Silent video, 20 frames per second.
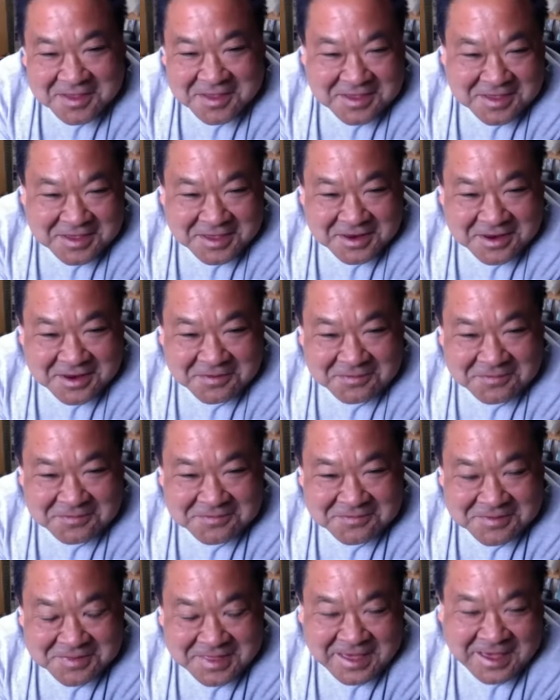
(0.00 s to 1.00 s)
you know,
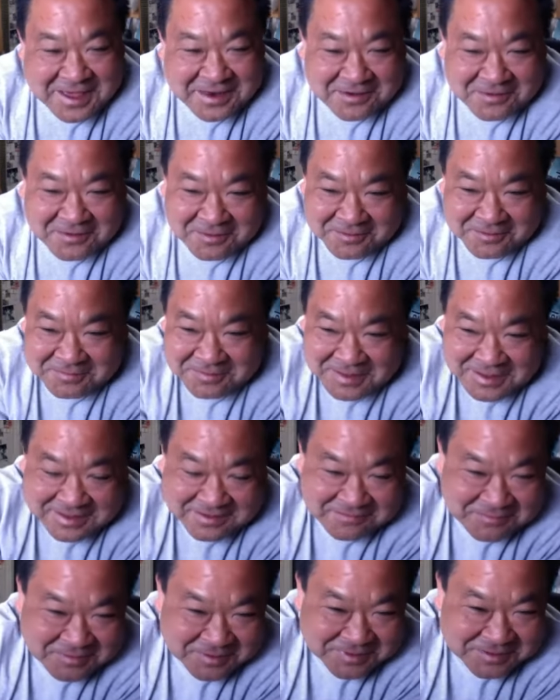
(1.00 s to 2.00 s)
that or like
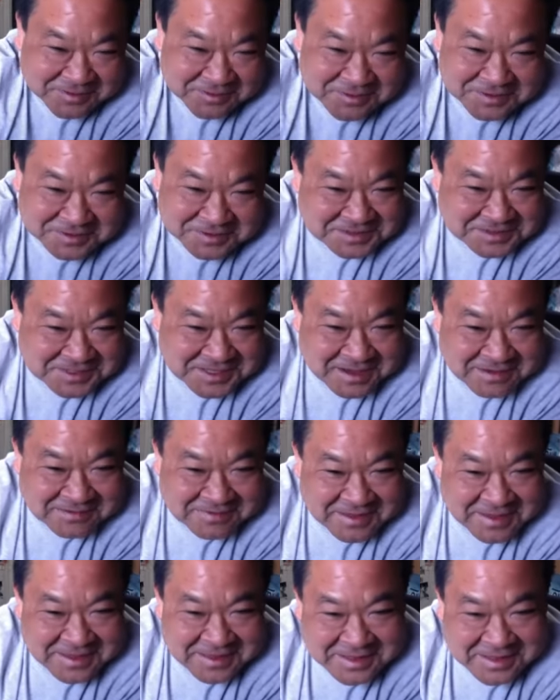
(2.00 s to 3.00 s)
what they're using now
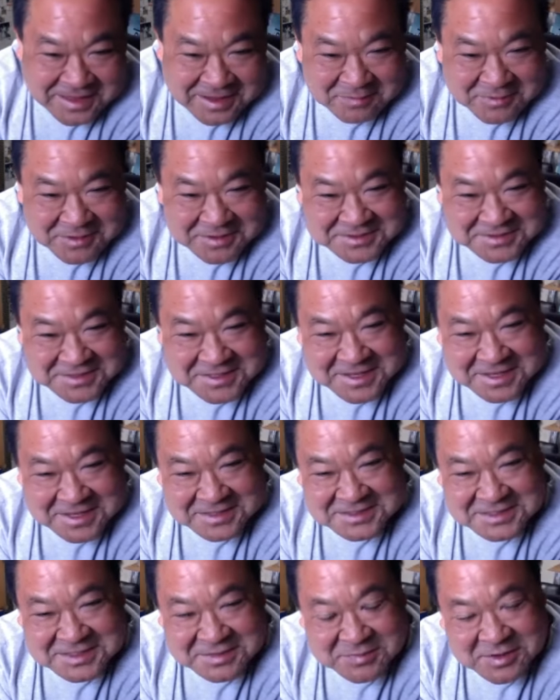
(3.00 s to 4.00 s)
that Lambda, so they can
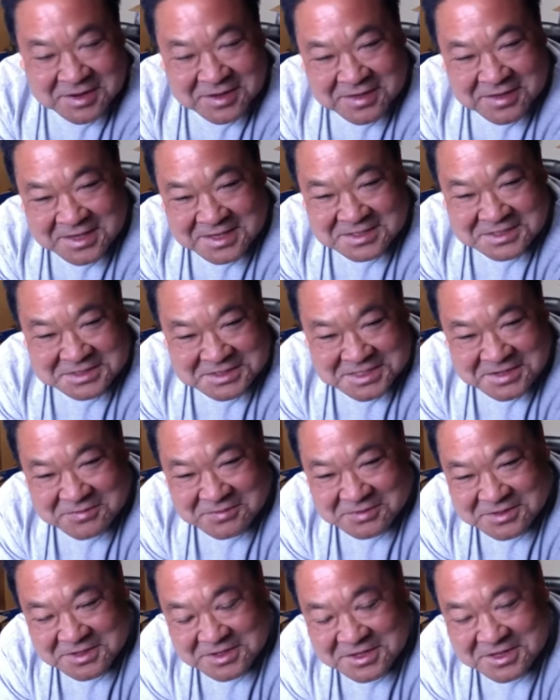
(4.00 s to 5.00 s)
see. But an EGT
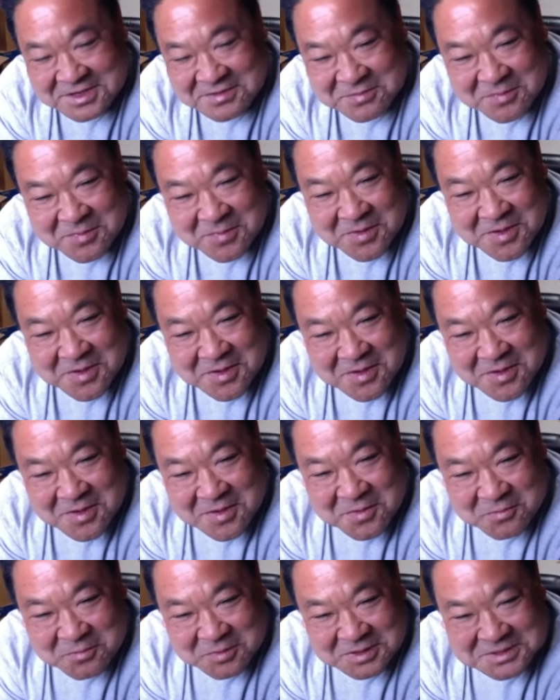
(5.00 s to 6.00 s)
will tell you
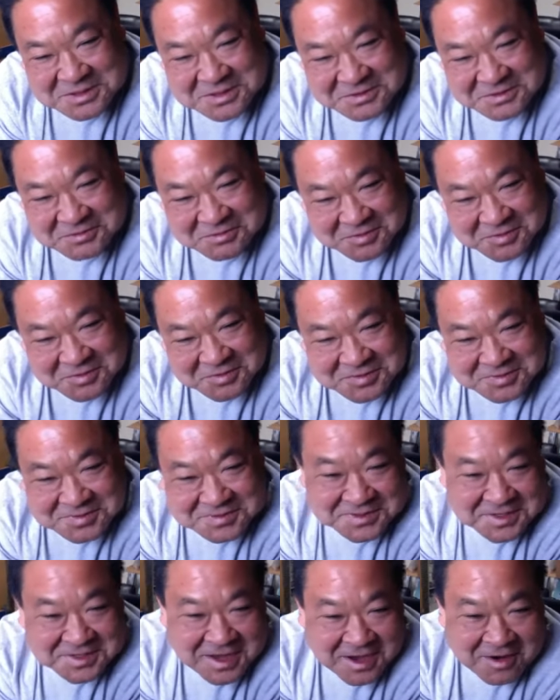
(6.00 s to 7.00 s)
which cylinder
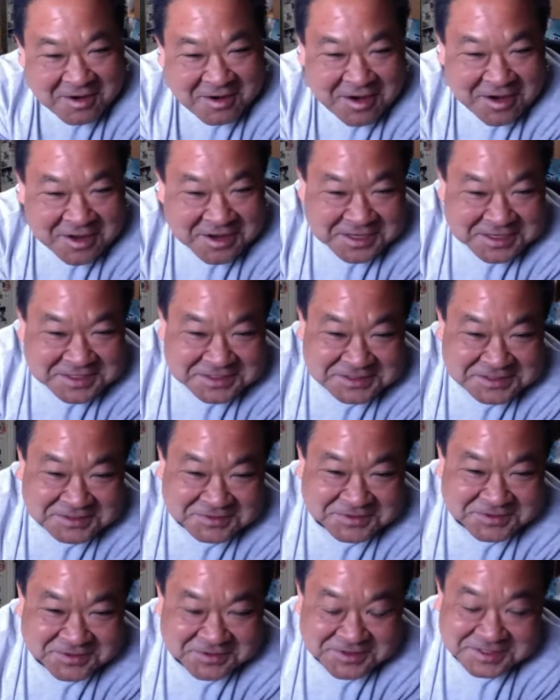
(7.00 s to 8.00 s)
is, how hot each
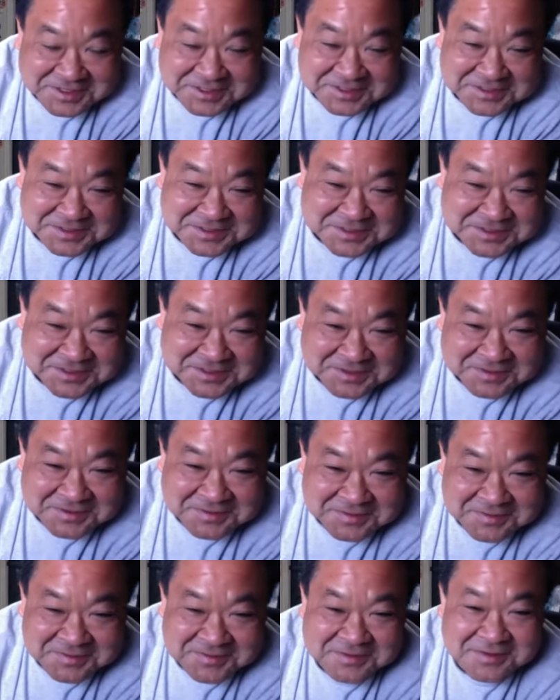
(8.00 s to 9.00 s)
cylinder is. So,
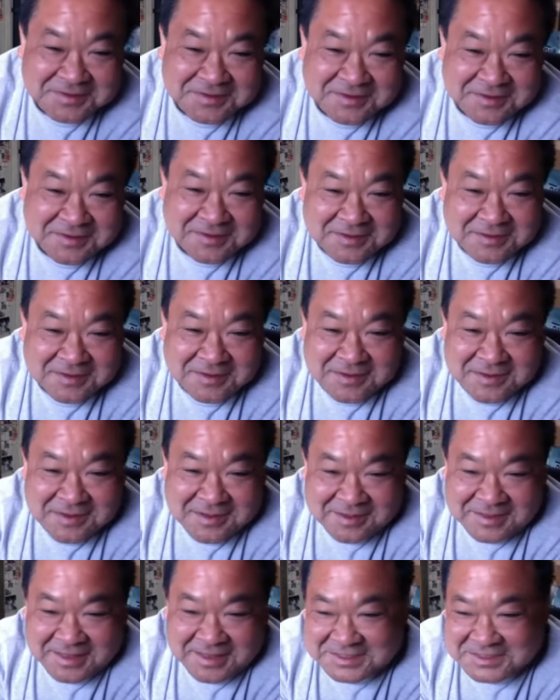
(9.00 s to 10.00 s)

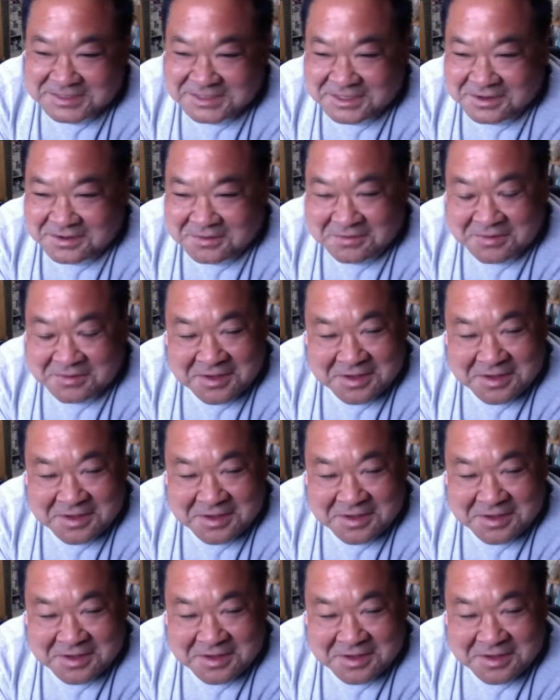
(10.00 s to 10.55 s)
and that's how